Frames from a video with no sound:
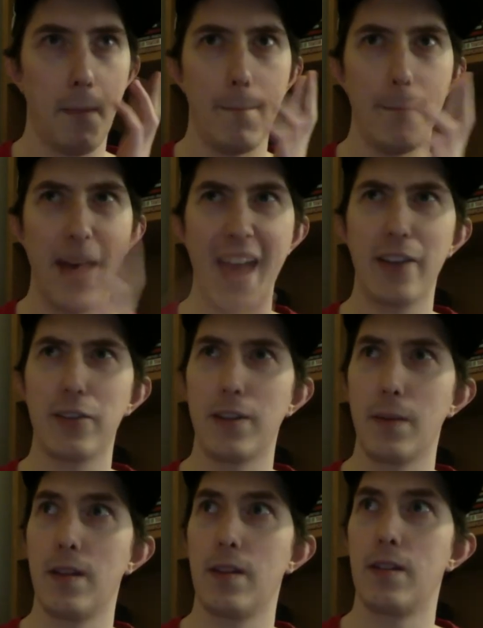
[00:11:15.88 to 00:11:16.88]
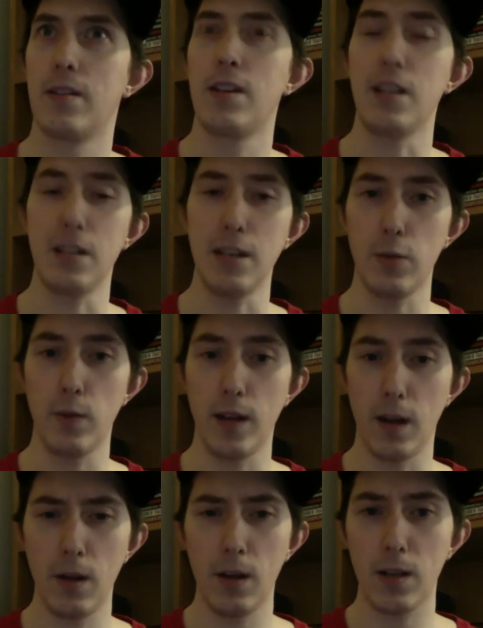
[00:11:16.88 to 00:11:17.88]
mask, and then he sees what he
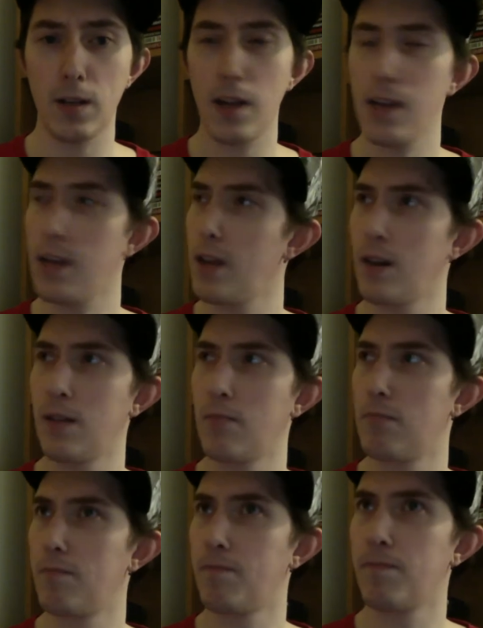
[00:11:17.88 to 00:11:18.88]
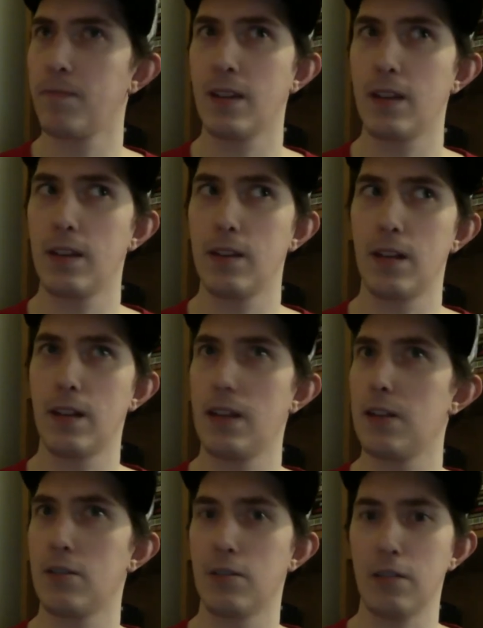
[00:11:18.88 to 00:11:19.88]
looks like, and he's like, "That's
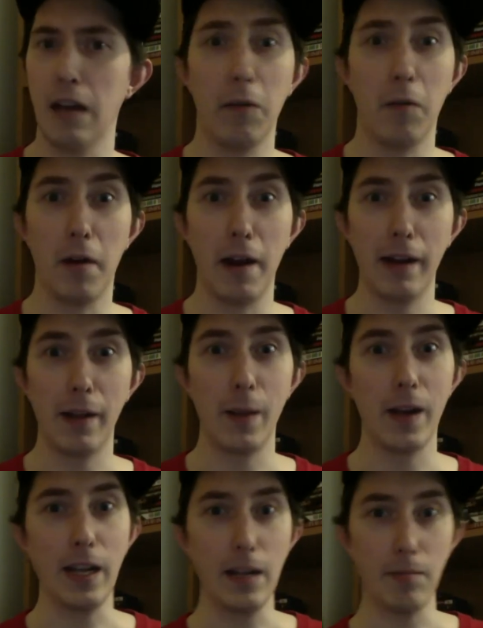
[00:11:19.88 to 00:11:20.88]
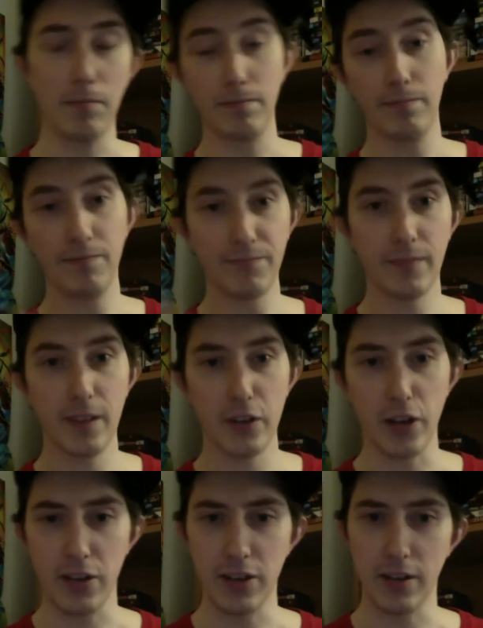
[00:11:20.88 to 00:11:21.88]
just not right." And then he
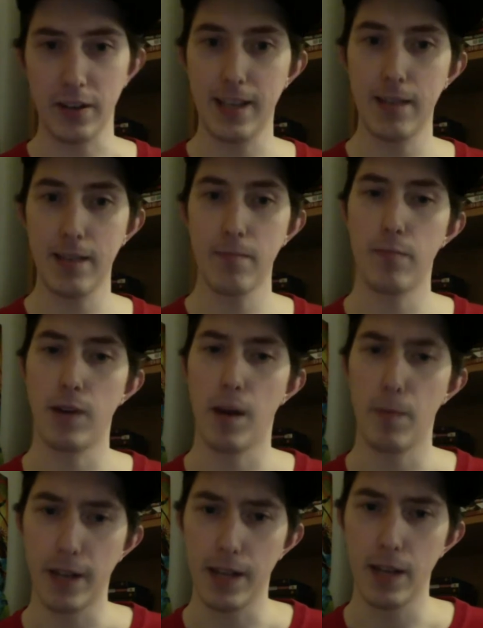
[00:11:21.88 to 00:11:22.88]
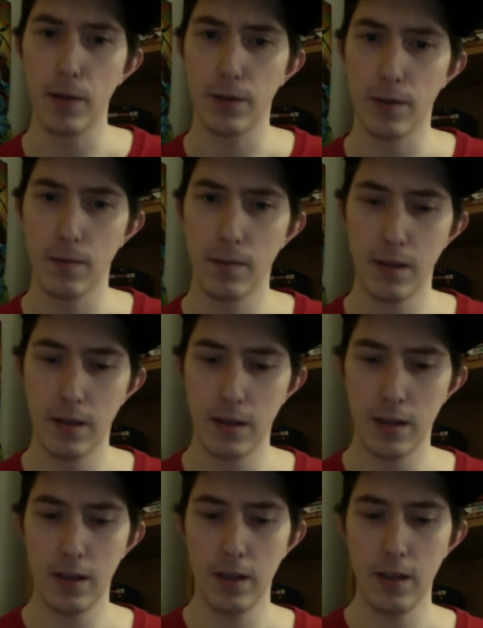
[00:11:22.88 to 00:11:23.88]
Jason promptly kills him.
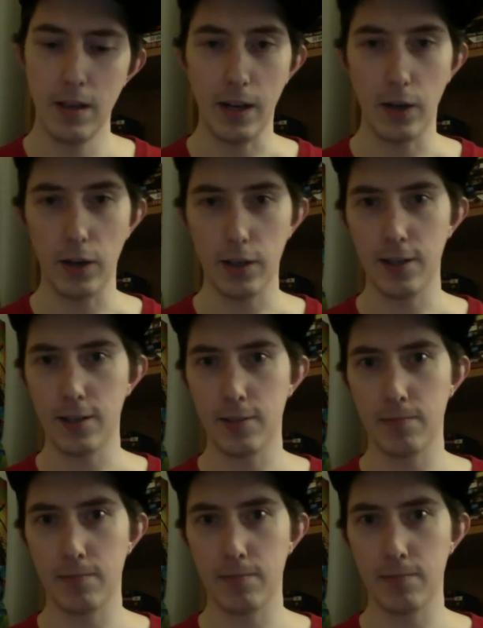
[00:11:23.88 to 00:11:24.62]
He looks at his